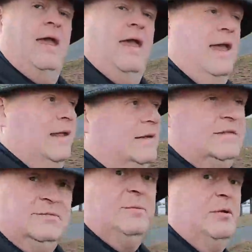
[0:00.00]
and
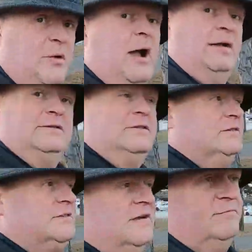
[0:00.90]
it's been a while
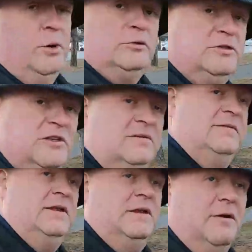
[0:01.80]
since I've posted a
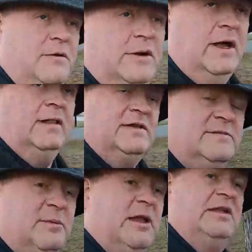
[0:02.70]
video and I'll
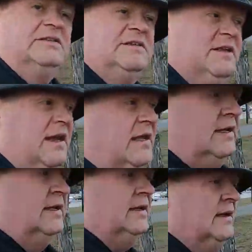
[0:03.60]
explain it
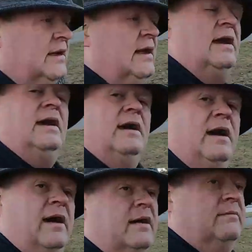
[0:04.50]
today.
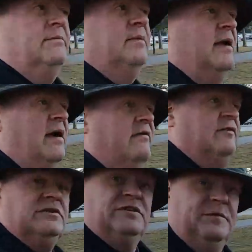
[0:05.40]

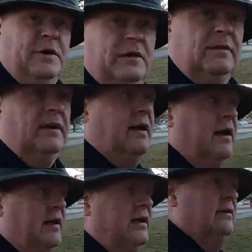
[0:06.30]
First of all,
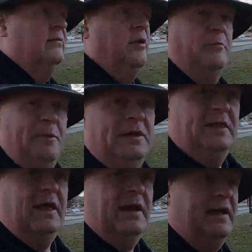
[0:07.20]
I am
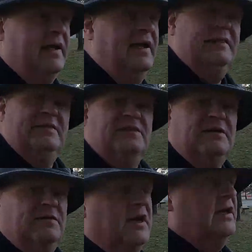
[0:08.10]
hoping that I can get this
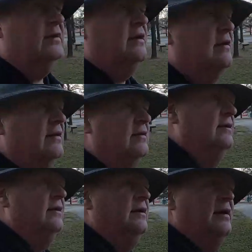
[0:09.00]
out yet
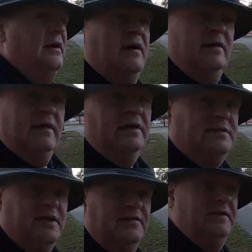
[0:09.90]
on
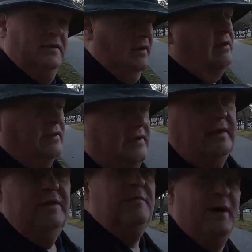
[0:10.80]
Thanksgiving, on
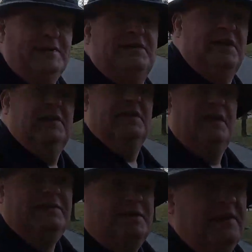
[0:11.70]
the US
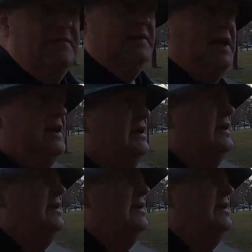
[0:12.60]
Thanksgiving Day,